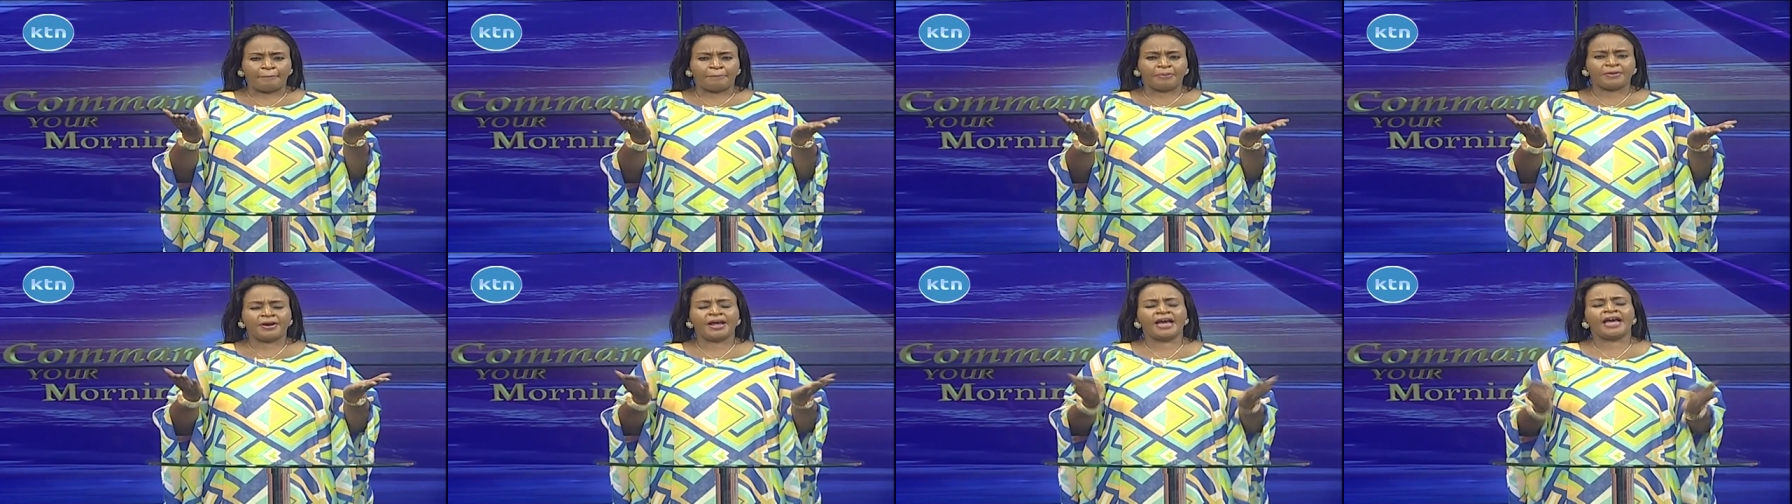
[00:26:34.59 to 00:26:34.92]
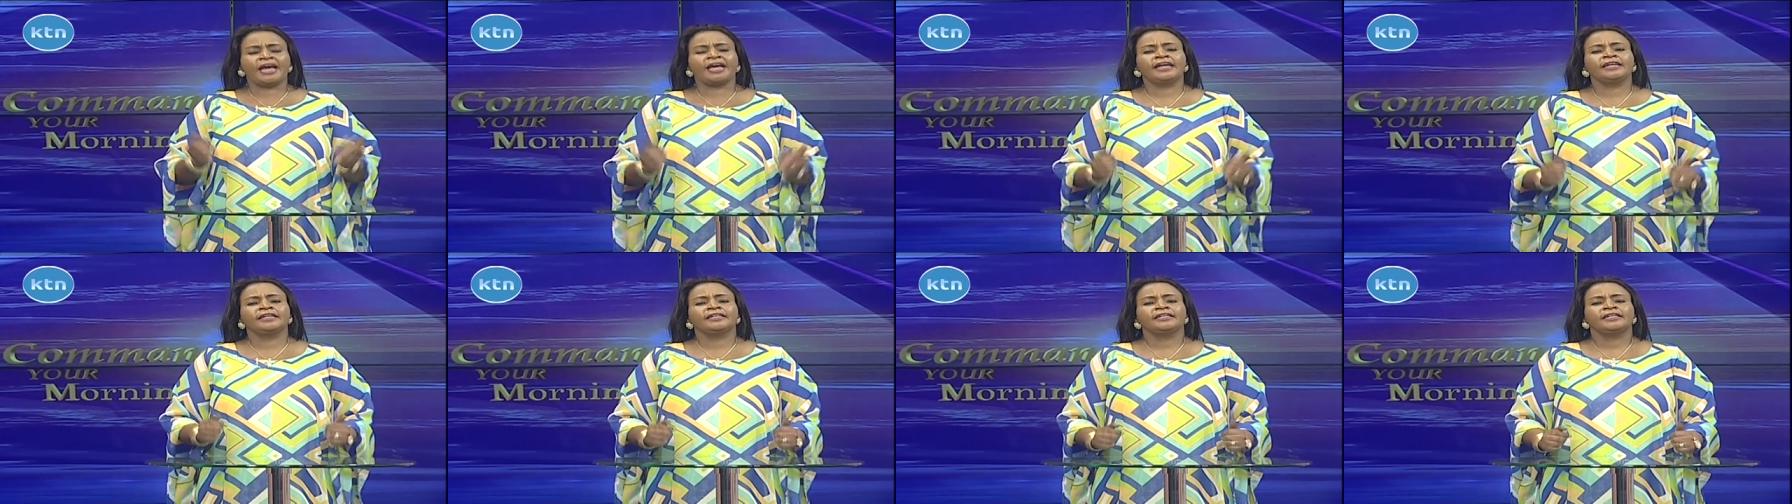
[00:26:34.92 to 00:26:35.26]

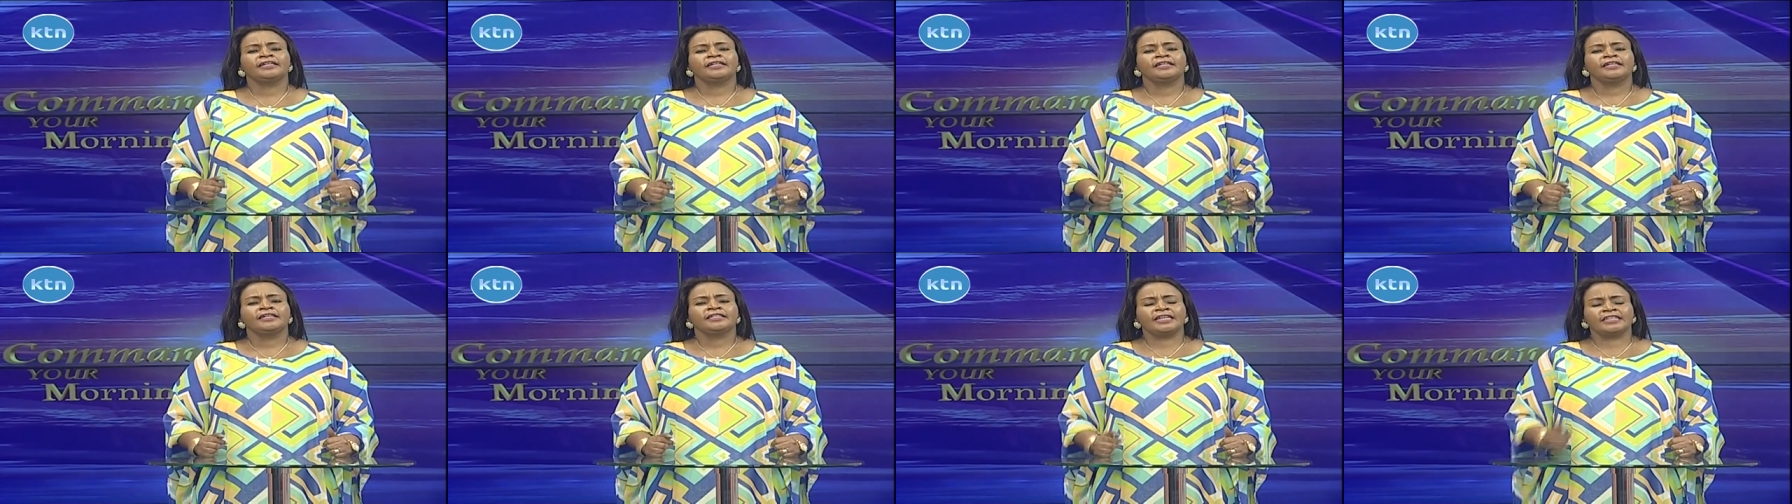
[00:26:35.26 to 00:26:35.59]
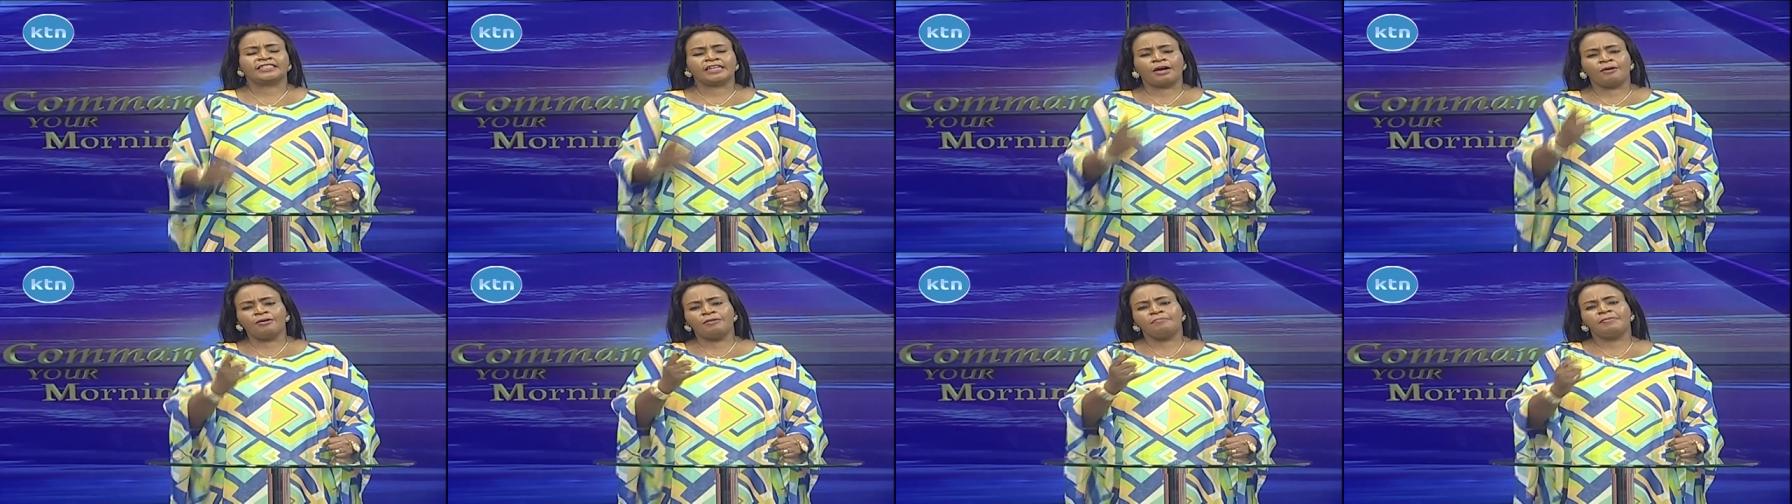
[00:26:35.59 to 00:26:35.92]
pray
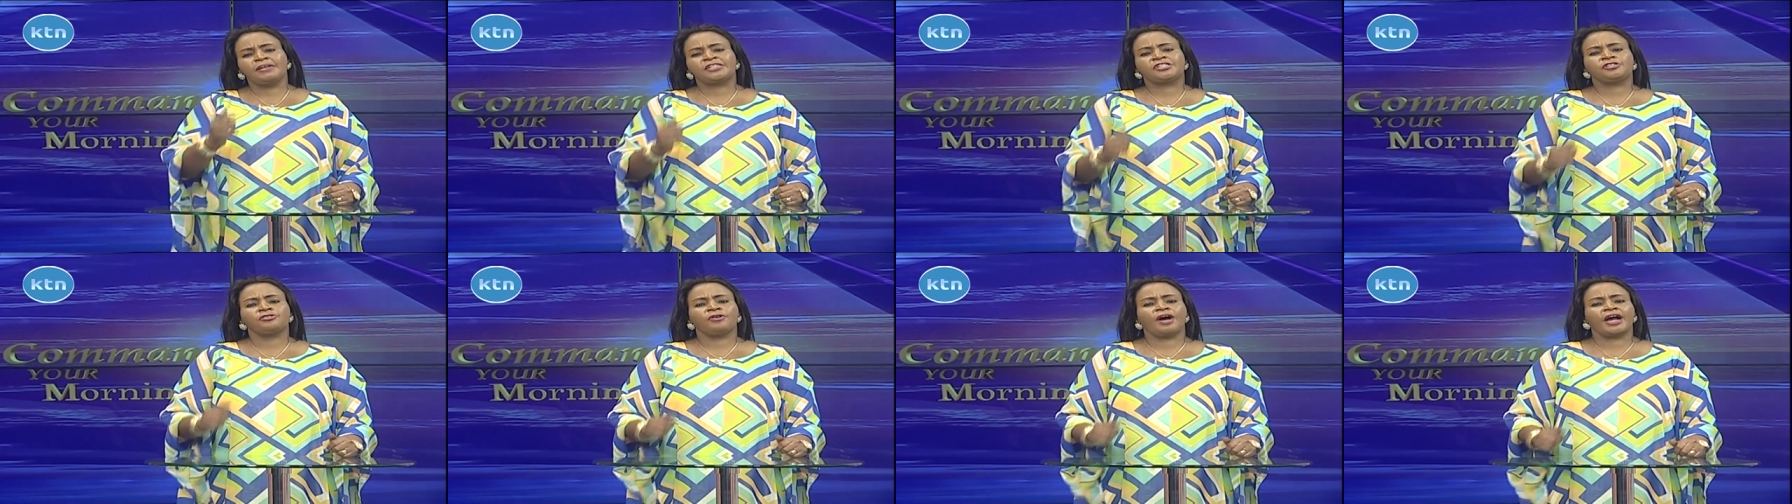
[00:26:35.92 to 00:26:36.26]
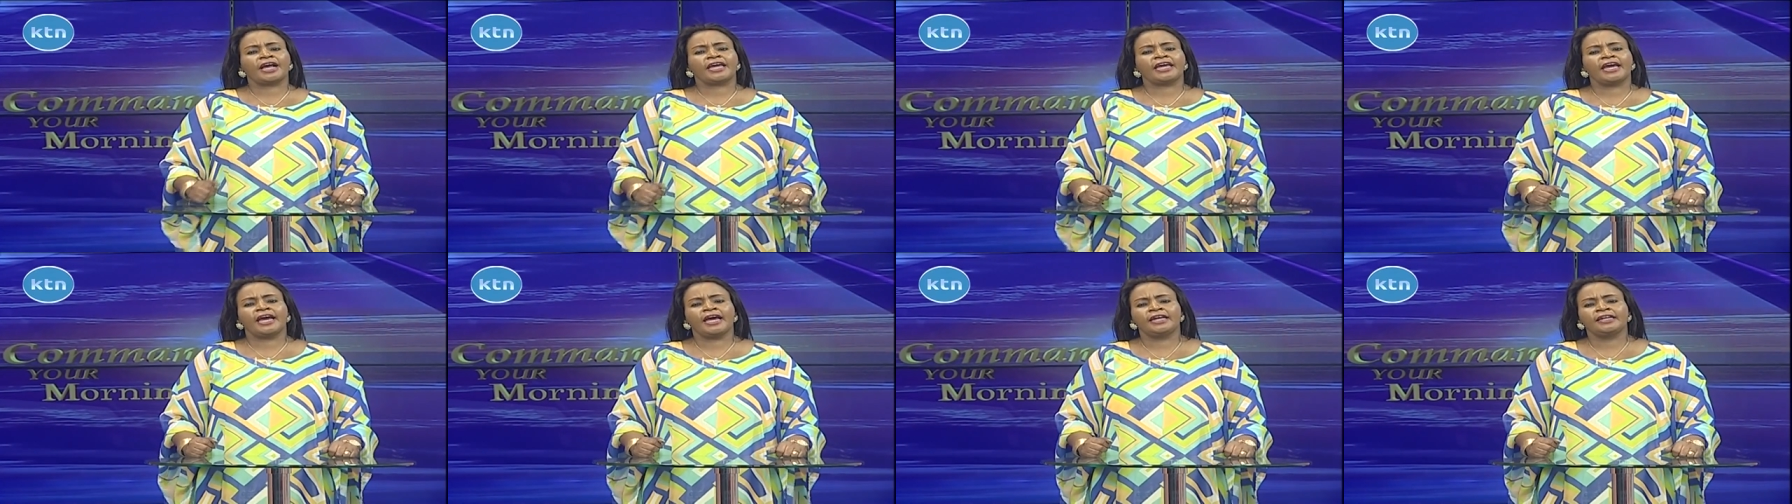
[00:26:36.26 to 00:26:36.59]
that I will meet you
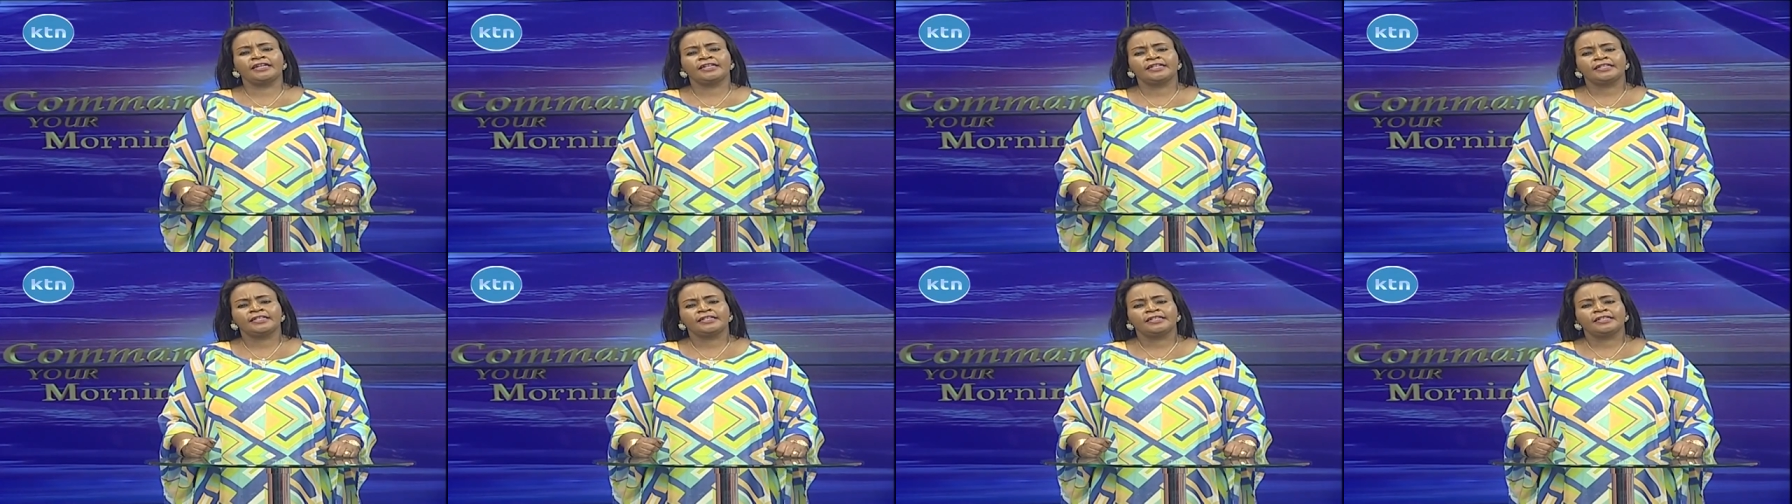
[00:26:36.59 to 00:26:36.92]
again